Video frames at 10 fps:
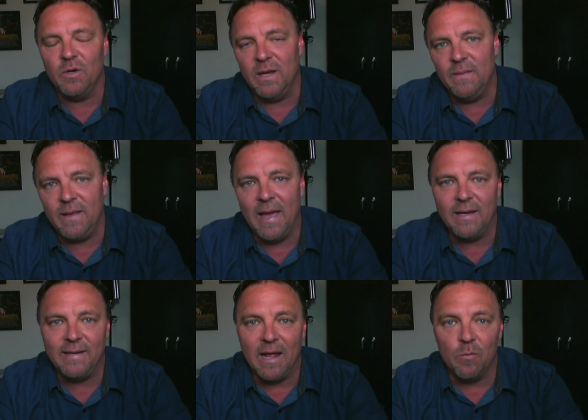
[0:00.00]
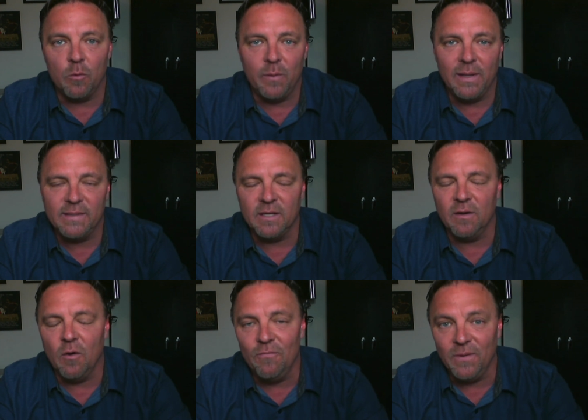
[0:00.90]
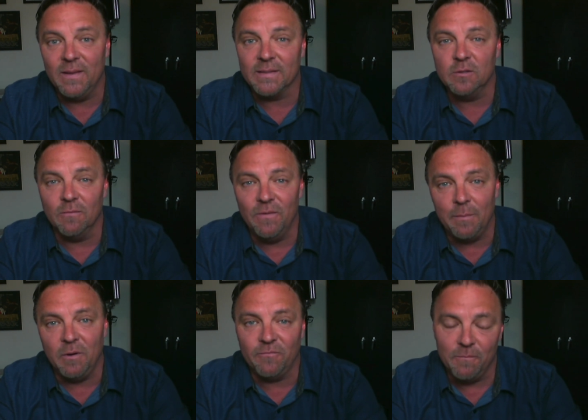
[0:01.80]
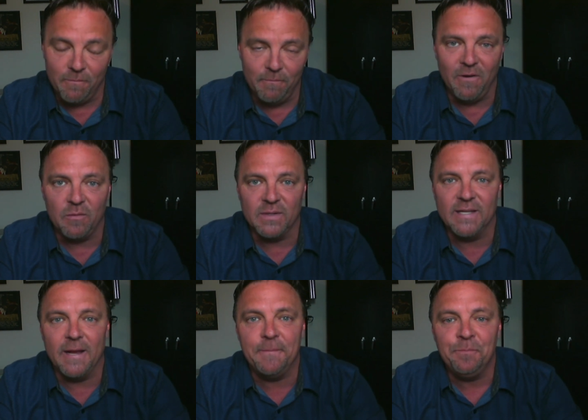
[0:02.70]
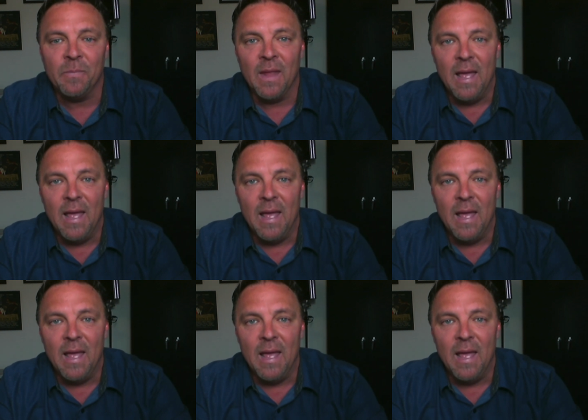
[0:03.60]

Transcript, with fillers: We're in the edit now. We'll release it hopefully this November for Veterans Day. Okay.